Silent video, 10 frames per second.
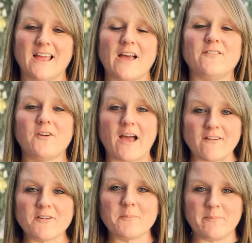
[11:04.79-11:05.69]
Have you
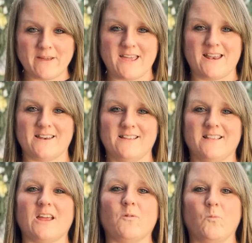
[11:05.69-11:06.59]
ever been
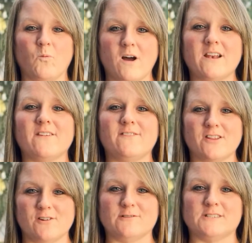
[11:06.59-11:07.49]
like one of
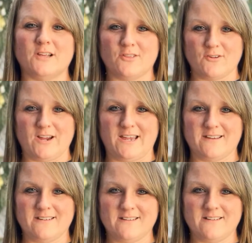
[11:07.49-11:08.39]
those three,
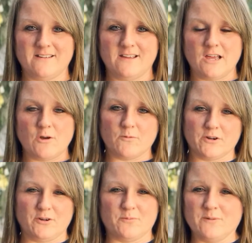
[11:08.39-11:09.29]
where
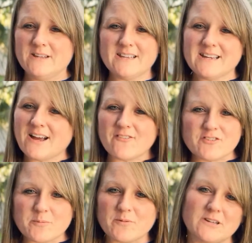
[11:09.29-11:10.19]
you're really
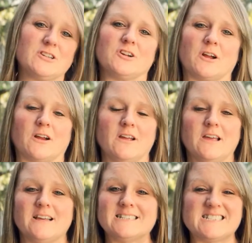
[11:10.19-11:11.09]
comfortable in your
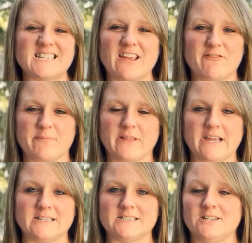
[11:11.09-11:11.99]
safe
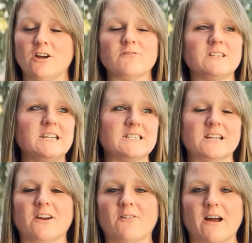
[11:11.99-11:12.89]
place? You don't need to
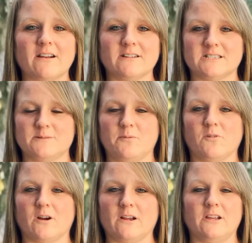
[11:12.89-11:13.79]
go out and
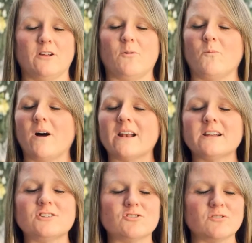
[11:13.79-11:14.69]
explore. You don't want
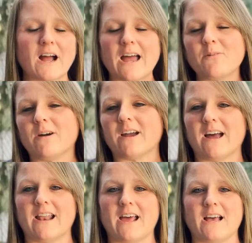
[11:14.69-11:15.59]
to try what
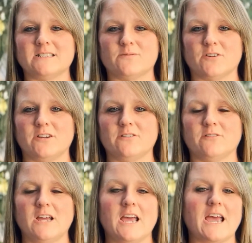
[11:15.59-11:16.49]
God has for you,
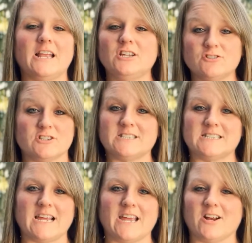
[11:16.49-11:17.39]
and you just
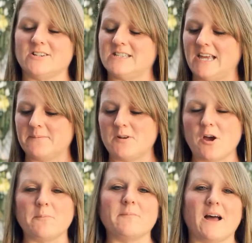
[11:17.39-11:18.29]
stay here and say,
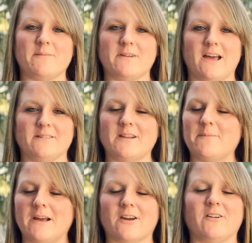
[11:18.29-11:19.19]
nope, I'm
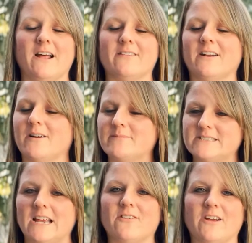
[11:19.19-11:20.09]
not going out there. I'm
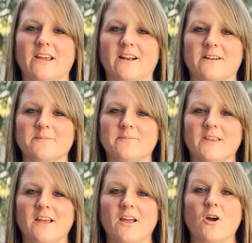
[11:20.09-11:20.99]
staying right here.
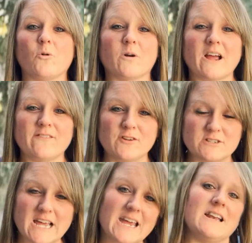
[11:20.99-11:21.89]
Or have you
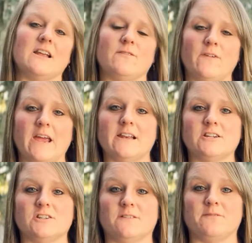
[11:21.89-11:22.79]
taken
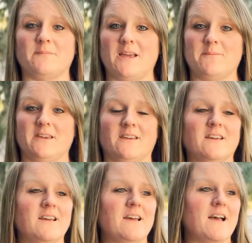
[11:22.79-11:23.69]
advantage of maybe
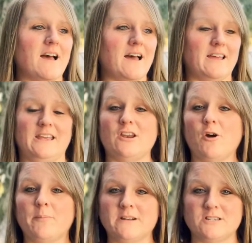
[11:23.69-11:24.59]
an
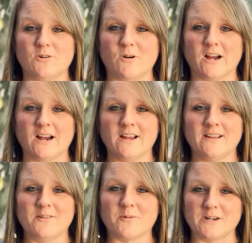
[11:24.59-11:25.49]
open door
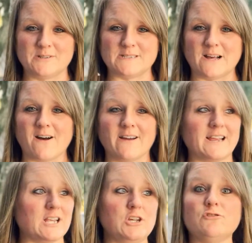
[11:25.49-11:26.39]
where you saw it
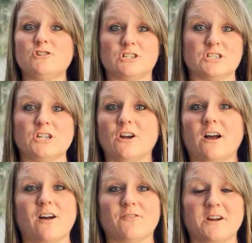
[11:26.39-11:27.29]
and you just took
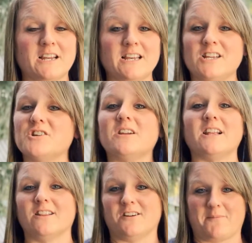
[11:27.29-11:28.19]
off running and you
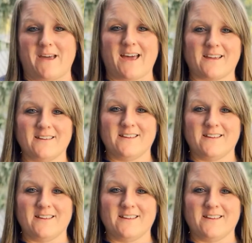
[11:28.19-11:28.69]
didn't look back?